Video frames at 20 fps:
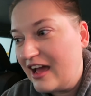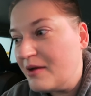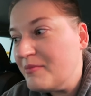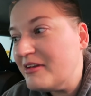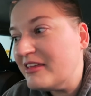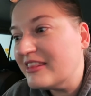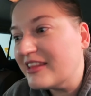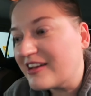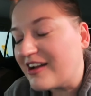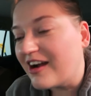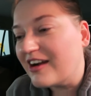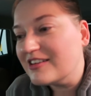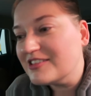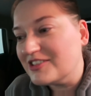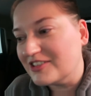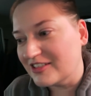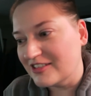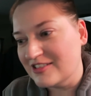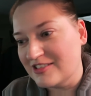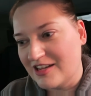I mean, the car
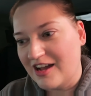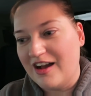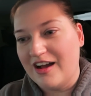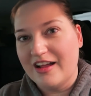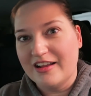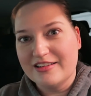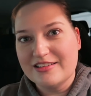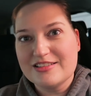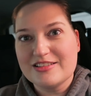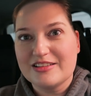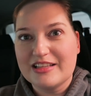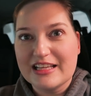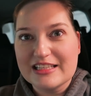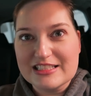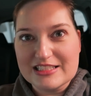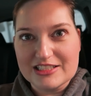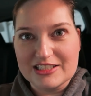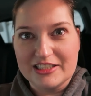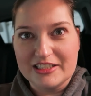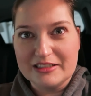turns on, so
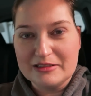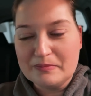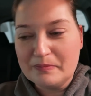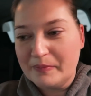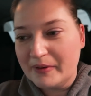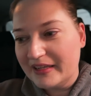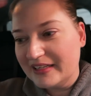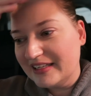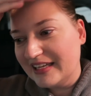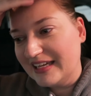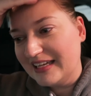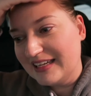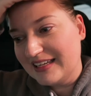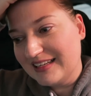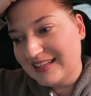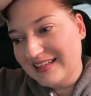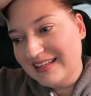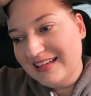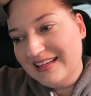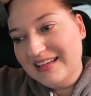that's good, but
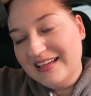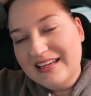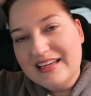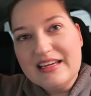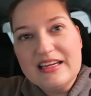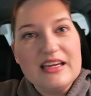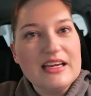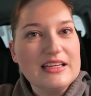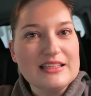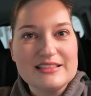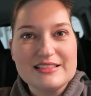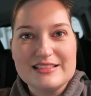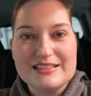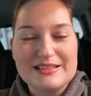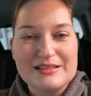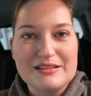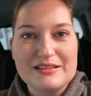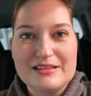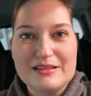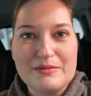like, it's
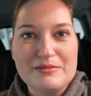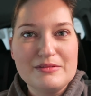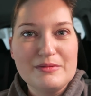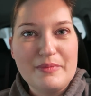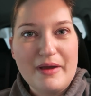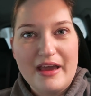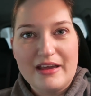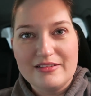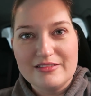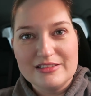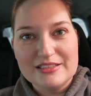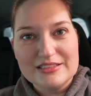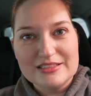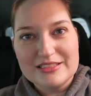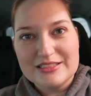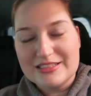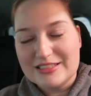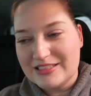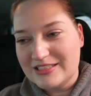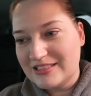the, the,
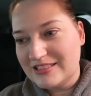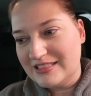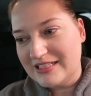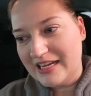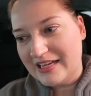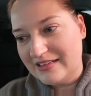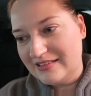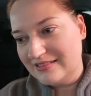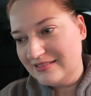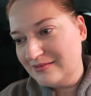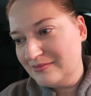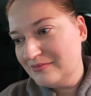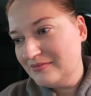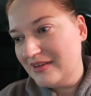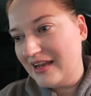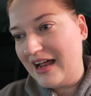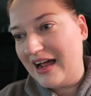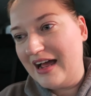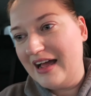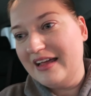battery's just dead.
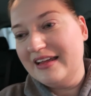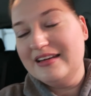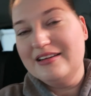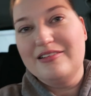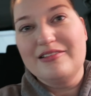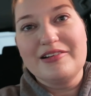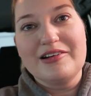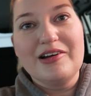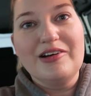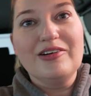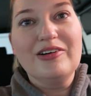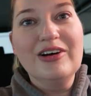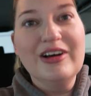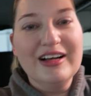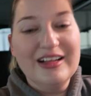I don't know.